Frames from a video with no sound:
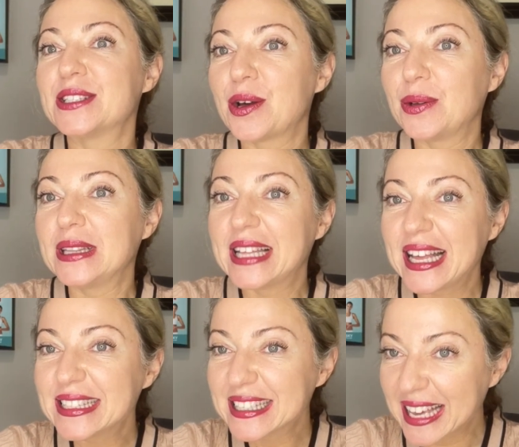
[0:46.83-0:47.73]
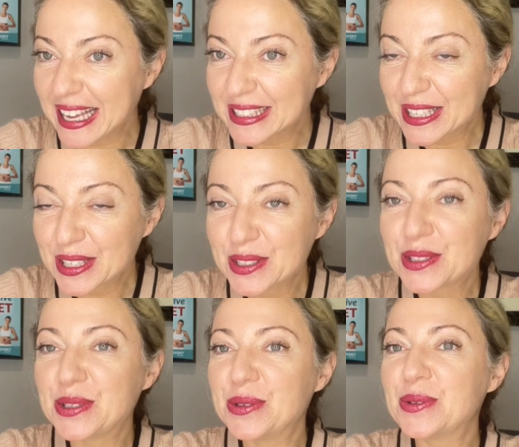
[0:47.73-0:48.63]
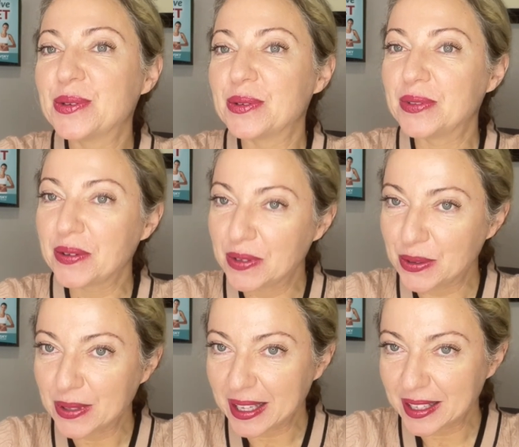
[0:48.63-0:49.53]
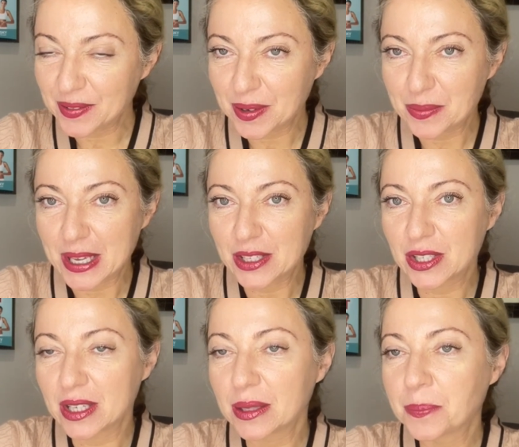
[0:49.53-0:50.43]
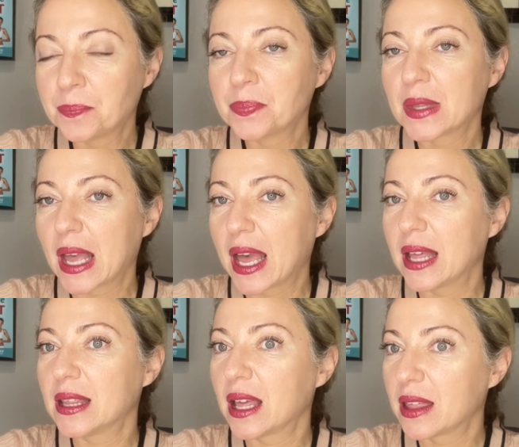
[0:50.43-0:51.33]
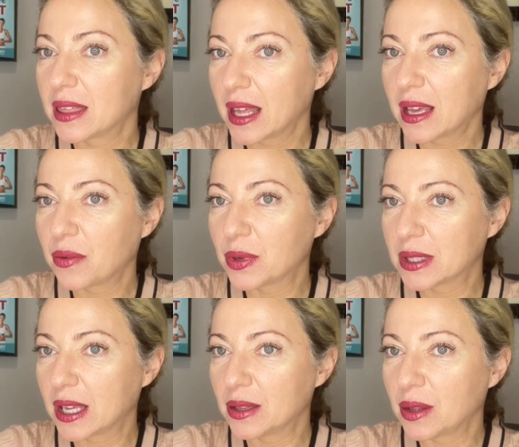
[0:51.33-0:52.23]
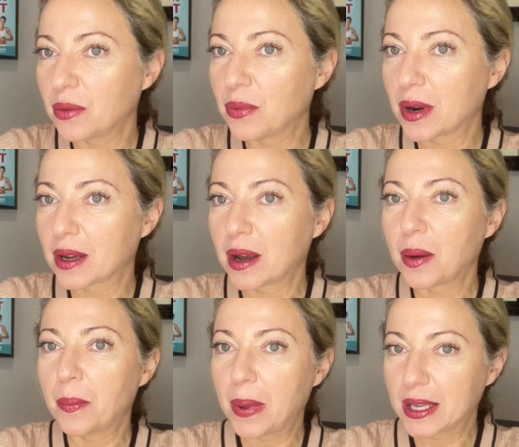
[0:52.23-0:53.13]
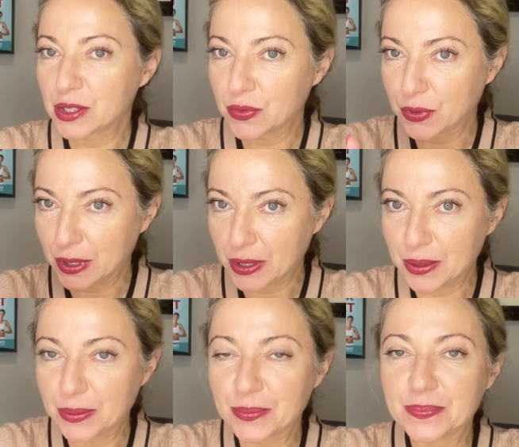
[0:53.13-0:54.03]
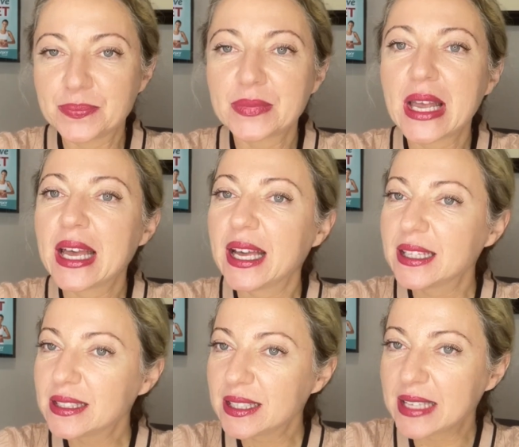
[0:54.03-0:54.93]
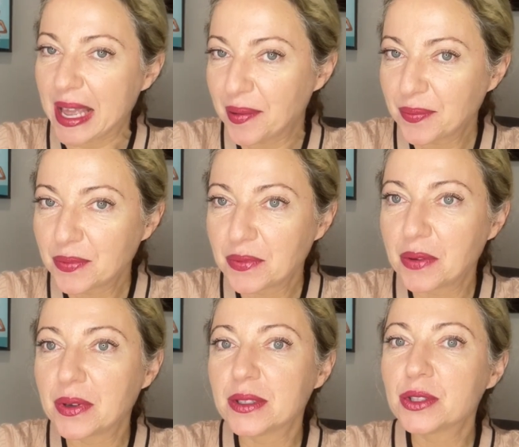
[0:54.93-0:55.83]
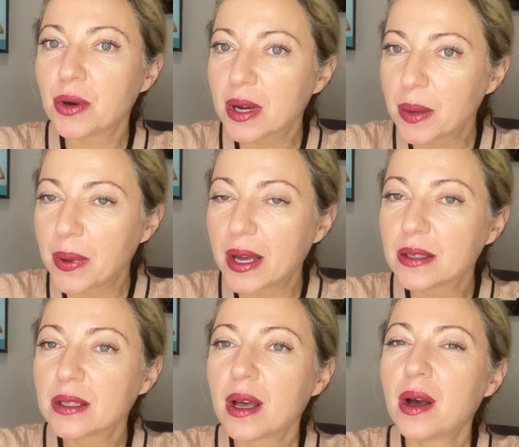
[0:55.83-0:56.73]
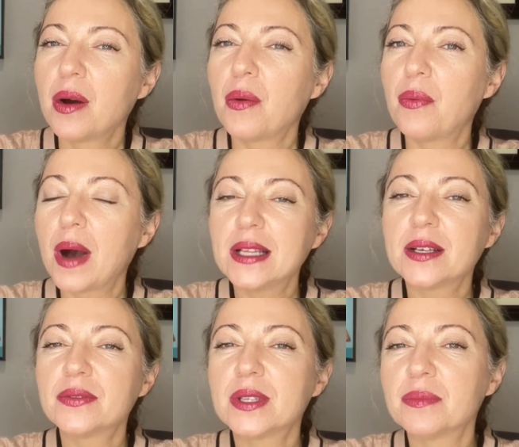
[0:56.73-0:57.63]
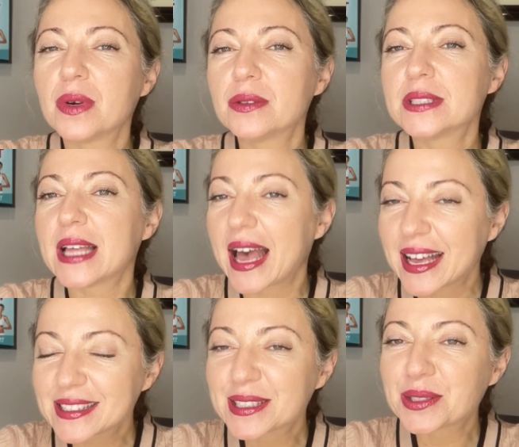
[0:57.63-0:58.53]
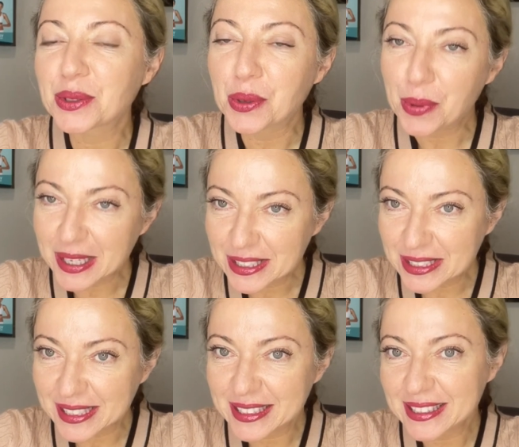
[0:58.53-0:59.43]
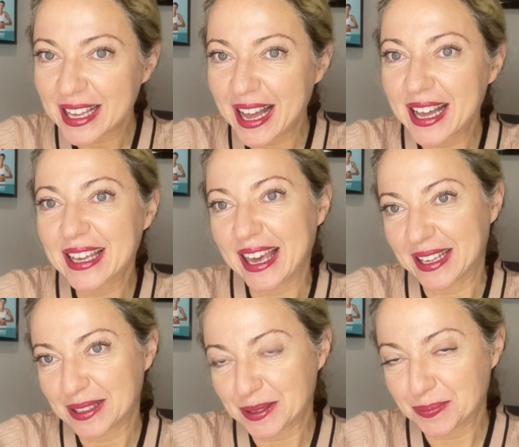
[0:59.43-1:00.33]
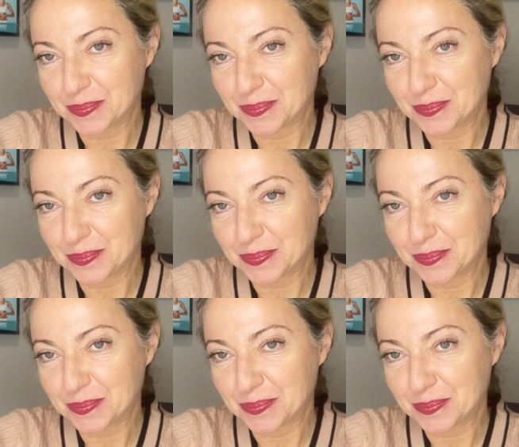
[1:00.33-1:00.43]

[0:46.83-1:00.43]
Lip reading: So let's get to review that information and think what can work best for you. And today we will talk about one of the most asked questions I get.